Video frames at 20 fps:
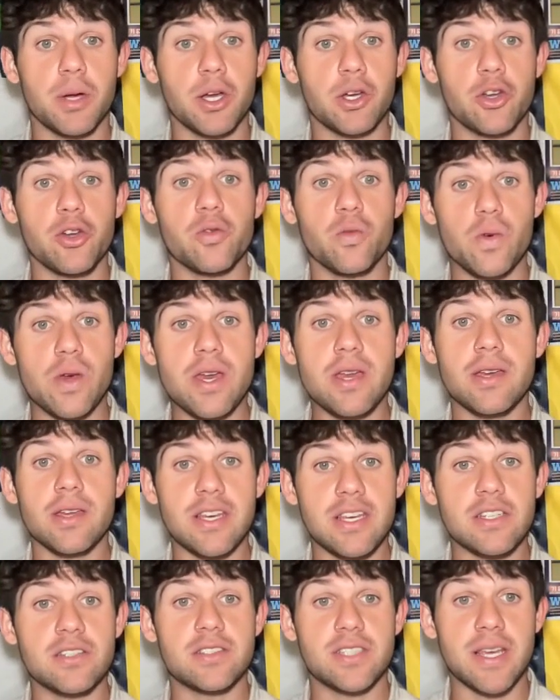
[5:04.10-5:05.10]
good week.
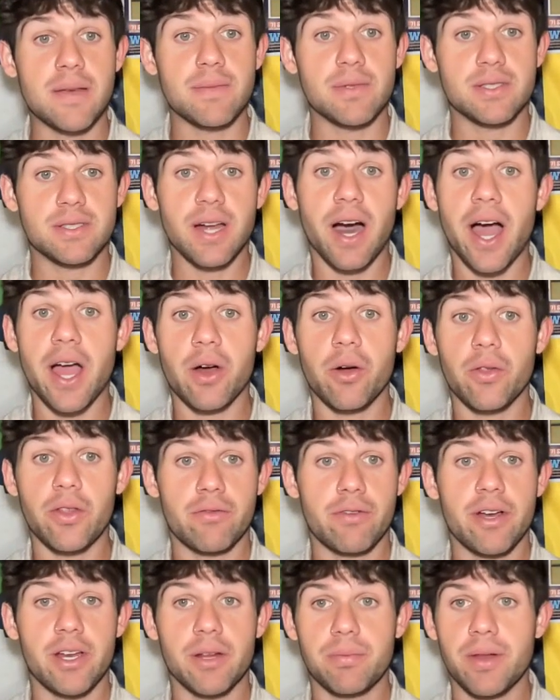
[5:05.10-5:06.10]
He seems dialed
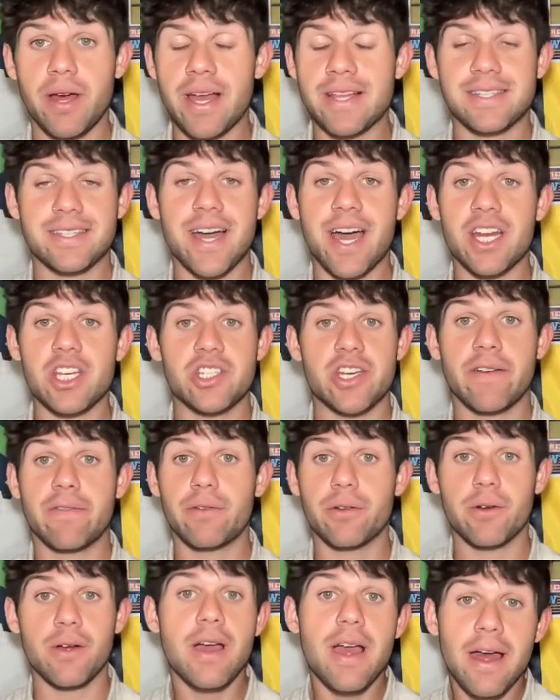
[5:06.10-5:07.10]
and ready to play, and Scotty
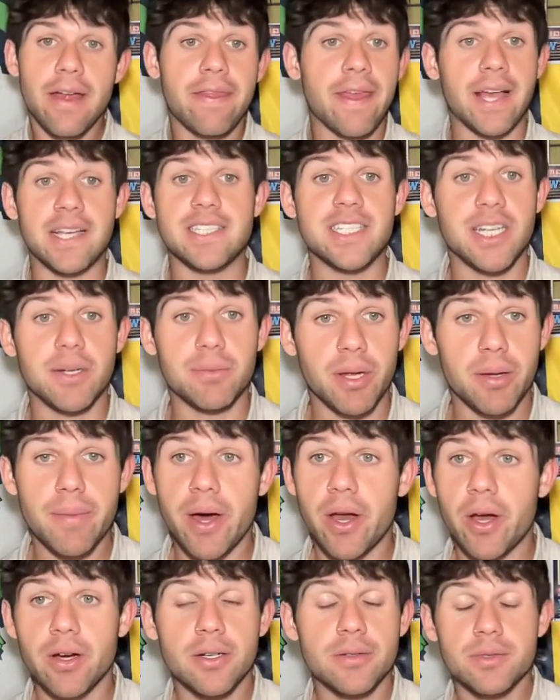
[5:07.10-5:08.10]
Scheffler thinks he could play
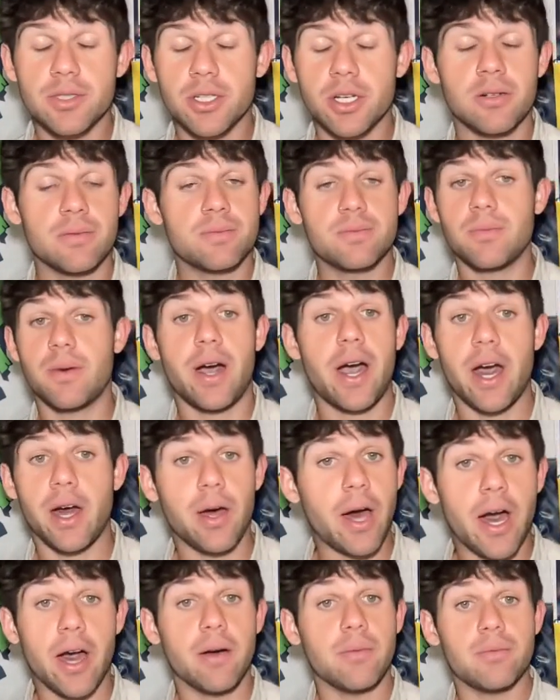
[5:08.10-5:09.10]
better. So
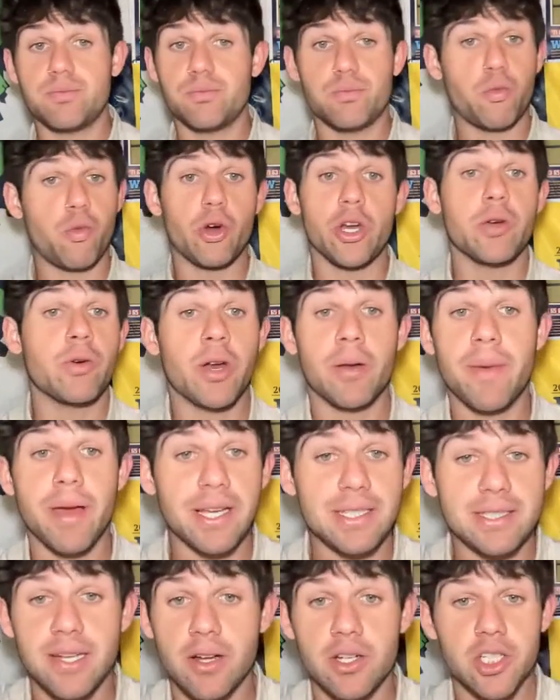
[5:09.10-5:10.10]
what do you want to make
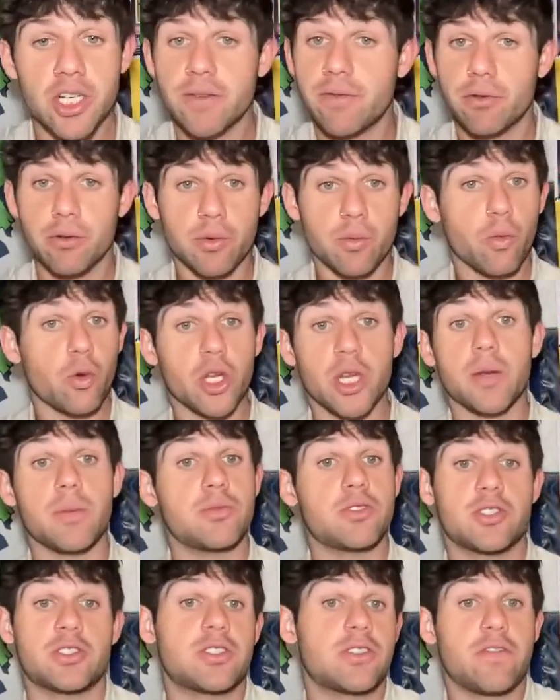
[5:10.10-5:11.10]
of Scotty Scheffler? Will he
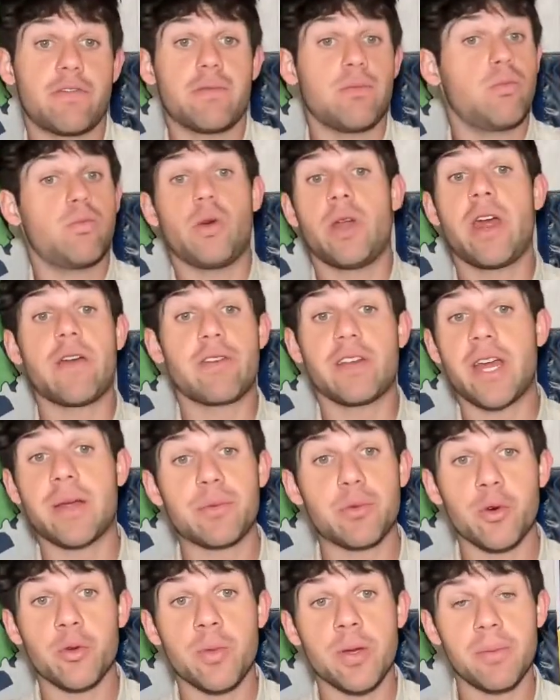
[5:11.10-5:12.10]
just win every damn
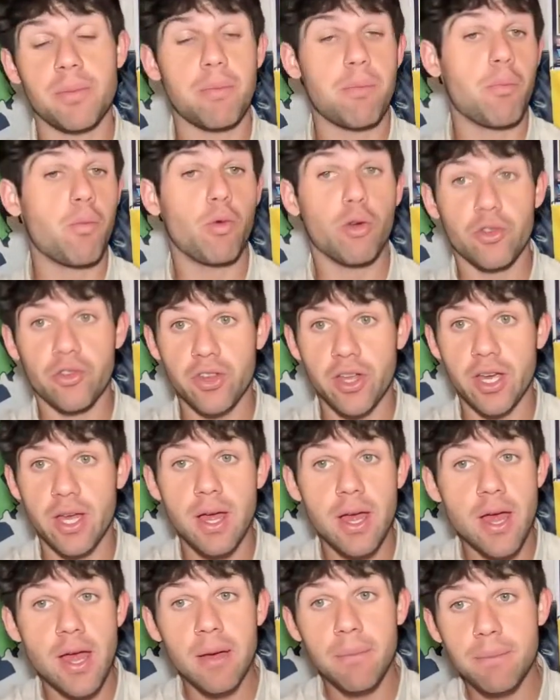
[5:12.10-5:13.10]
tournament? We'll
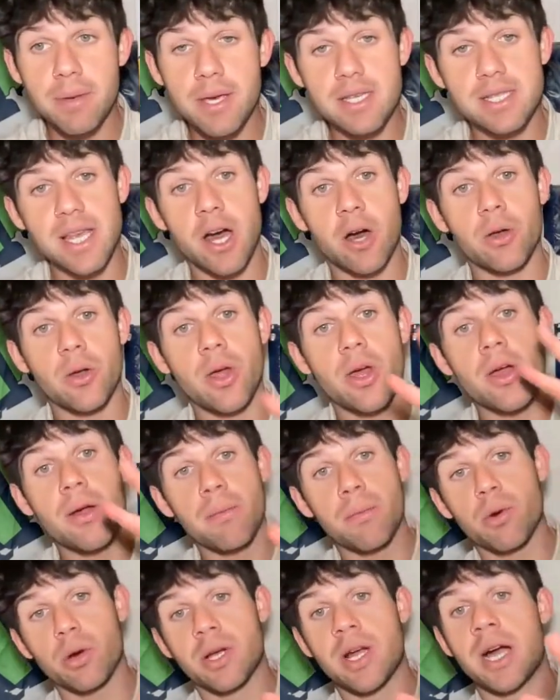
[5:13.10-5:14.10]
see. Peace out.
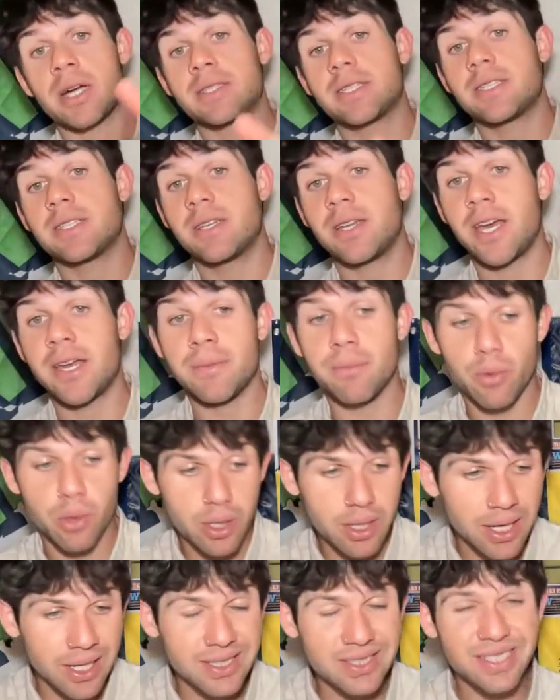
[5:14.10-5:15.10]
More content tonight. More
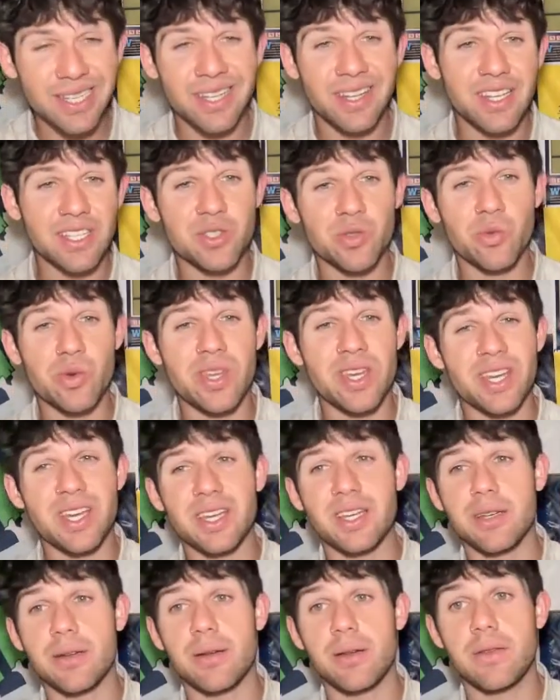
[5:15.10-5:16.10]
content this
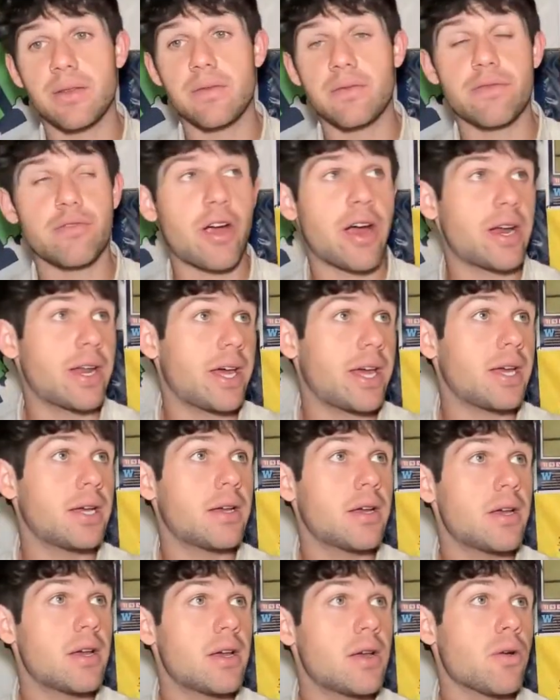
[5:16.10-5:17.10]
week. Friday.
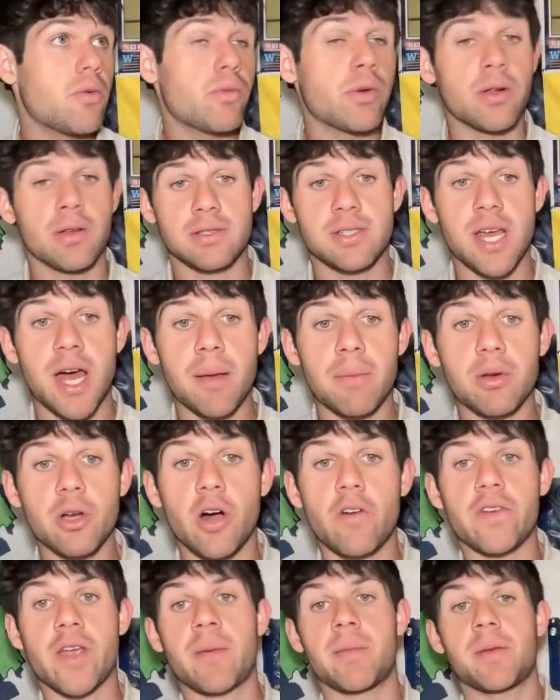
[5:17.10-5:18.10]
We don't stop.
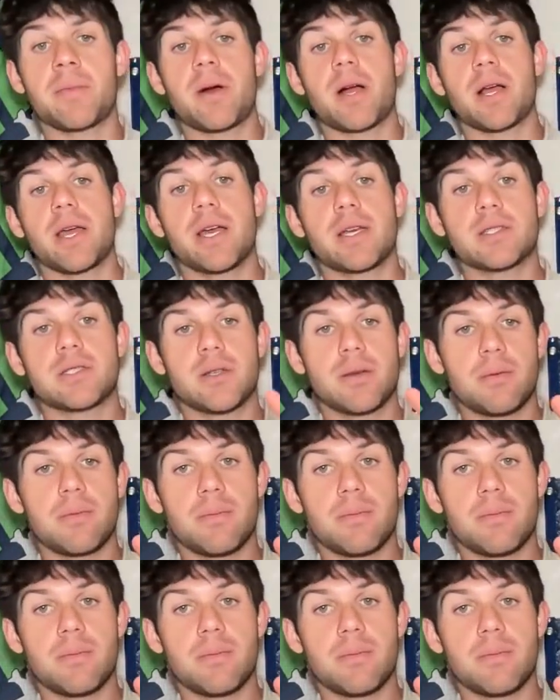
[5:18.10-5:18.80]
Golf Gambling Podcast.